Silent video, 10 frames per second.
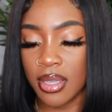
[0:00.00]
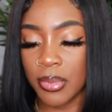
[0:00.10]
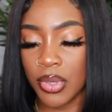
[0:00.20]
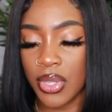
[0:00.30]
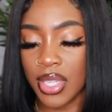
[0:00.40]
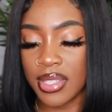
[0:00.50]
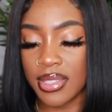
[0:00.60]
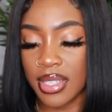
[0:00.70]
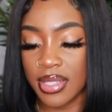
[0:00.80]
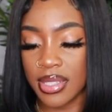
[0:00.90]
up you click
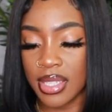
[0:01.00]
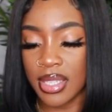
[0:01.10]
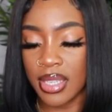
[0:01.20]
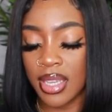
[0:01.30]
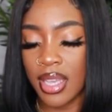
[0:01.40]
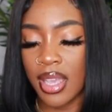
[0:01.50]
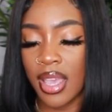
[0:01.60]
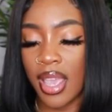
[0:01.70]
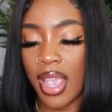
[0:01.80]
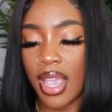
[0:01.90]
60
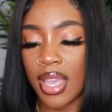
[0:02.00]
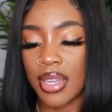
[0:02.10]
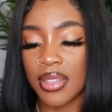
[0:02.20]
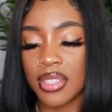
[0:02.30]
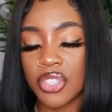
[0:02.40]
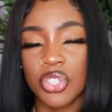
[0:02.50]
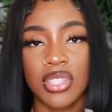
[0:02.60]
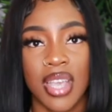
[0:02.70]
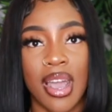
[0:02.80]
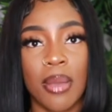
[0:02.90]
and this is
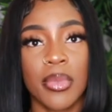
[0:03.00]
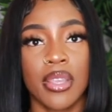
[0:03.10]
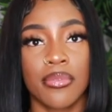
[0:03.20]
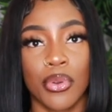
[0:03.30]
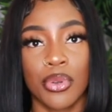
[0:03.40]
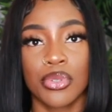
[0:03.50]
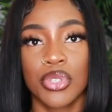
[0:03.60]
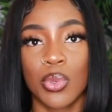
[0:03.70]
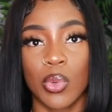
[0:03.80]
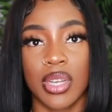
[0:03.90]
just how many photos
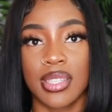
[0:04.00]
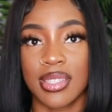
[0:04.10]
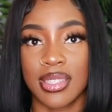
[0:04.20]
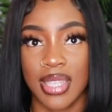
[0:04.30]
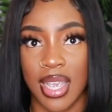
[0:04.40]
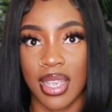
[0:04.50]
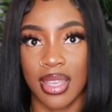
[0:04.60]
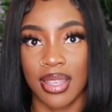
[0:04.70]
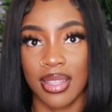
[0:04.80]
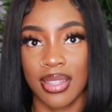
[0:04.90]
you want it to
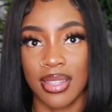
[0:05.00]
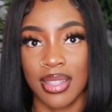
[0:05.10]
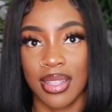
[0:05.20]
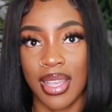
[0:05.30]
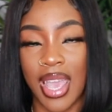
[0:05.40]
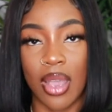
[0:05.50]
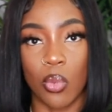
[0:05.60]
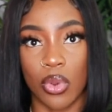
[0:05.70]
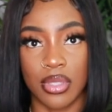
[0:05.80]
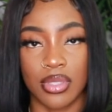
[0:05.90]
take
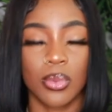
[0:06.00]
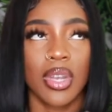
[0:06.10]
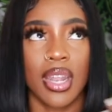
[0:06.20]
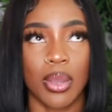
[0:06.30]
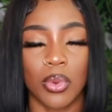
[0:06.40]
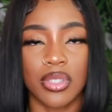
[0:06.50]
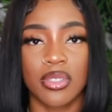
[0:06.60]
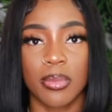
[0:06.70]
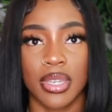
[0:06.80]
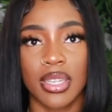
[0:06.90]
at once. Well, not at once,
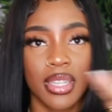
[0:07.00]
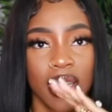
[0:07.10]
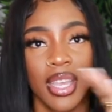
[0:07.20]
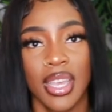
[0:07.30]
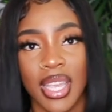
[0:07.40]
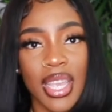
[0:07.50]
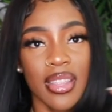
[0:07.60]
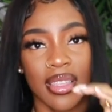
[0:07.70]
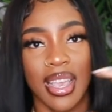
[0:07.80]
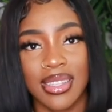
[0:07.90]
but
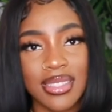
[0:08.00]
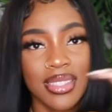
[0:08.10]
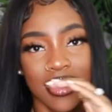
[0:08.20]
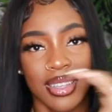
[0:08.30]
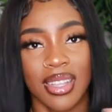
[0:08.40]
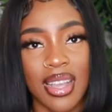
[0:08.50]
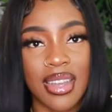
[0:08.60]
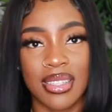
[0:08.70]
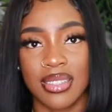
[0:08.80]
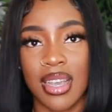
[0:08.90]
in that
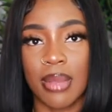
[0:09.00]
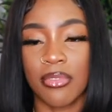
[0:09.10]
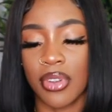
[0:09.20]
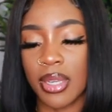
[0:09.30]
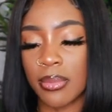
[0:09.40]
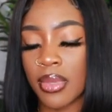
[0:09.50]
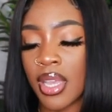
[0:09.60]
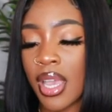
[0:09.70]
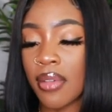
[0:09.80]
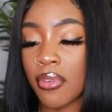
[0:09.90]
allotted time frame.
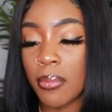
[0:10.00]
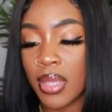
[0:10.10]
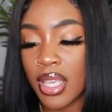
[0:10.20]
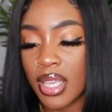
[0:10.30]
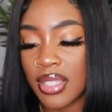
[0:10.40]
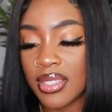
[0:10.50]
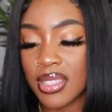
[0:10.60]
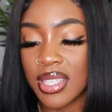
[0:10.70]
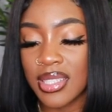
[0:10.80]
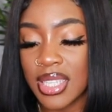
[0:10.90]
For me,
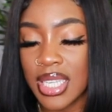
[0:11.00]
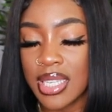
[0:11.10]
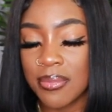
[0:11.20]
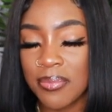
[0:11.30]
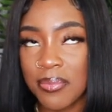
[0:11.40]
60